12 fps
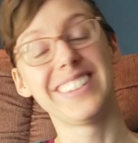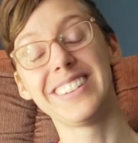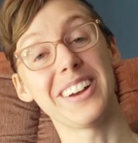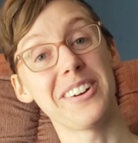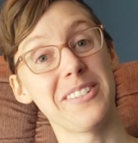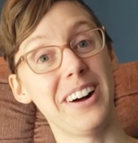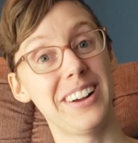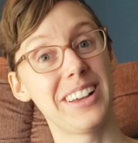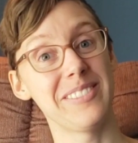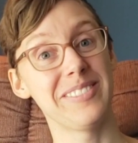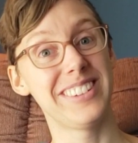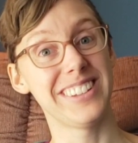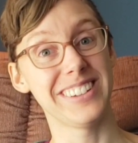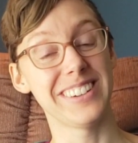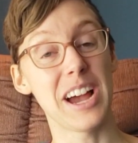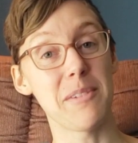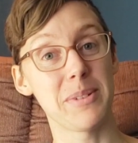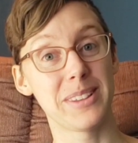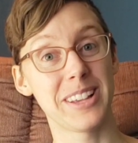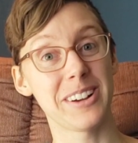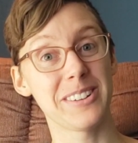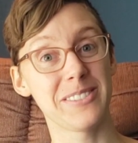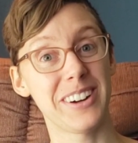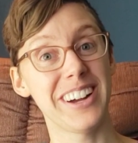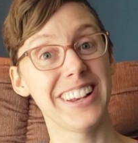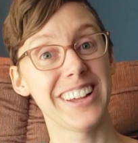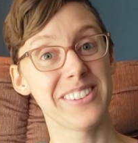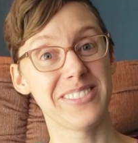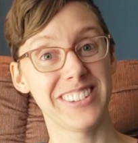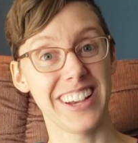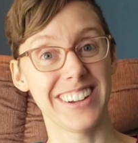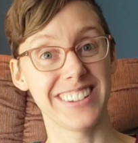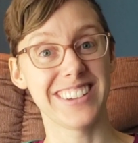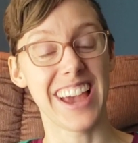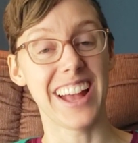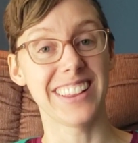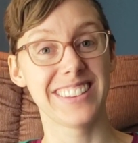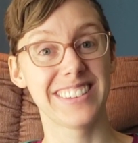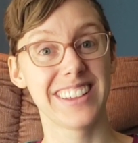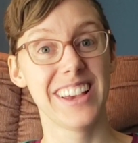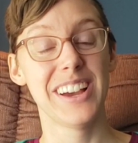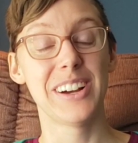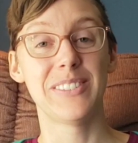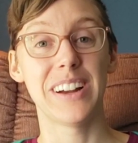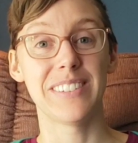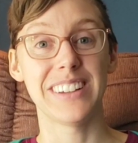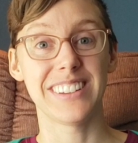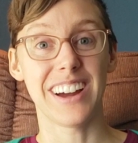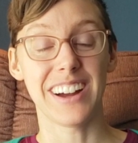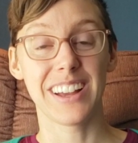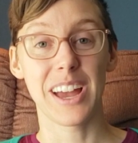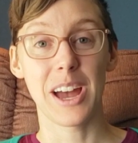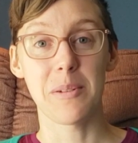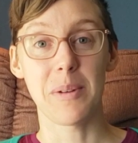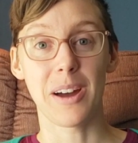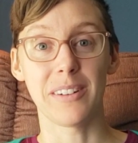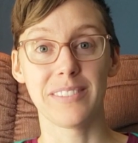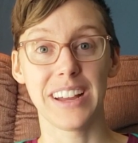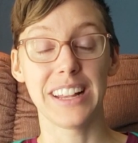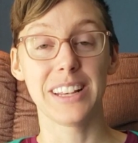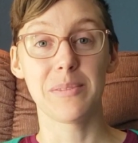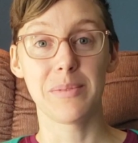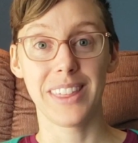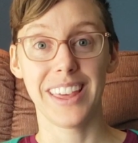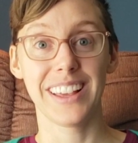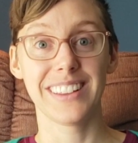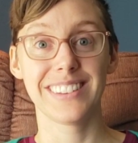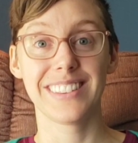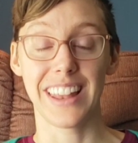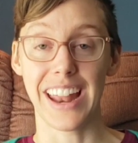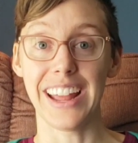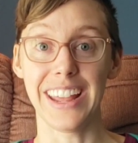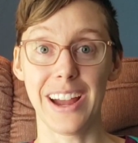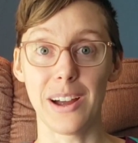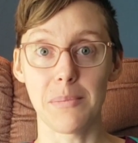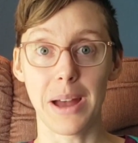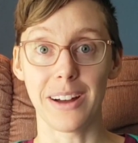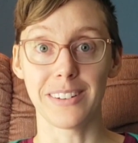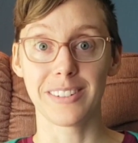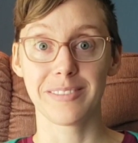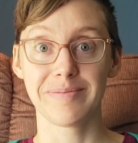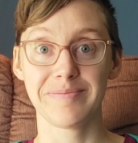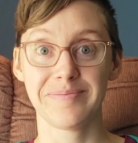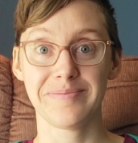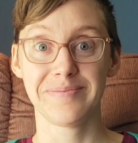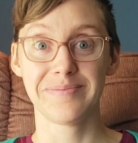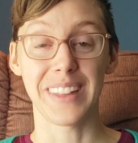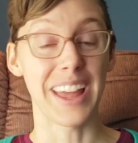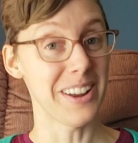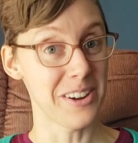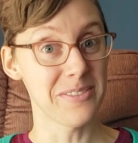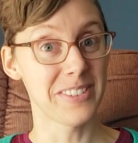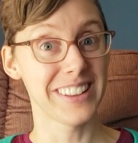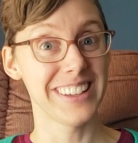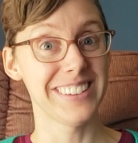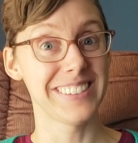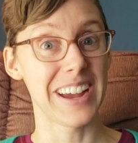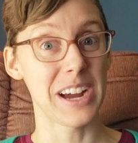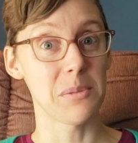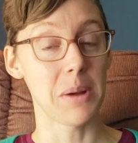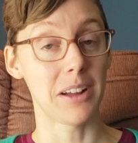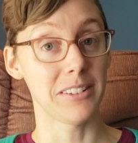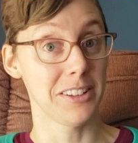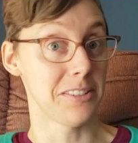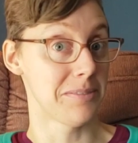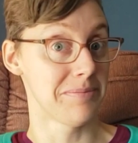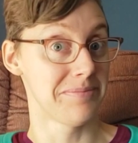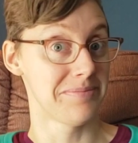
So welcome to episode 1 of Chair Chats, where we talk about random things that I care about, and hopefully you care about too.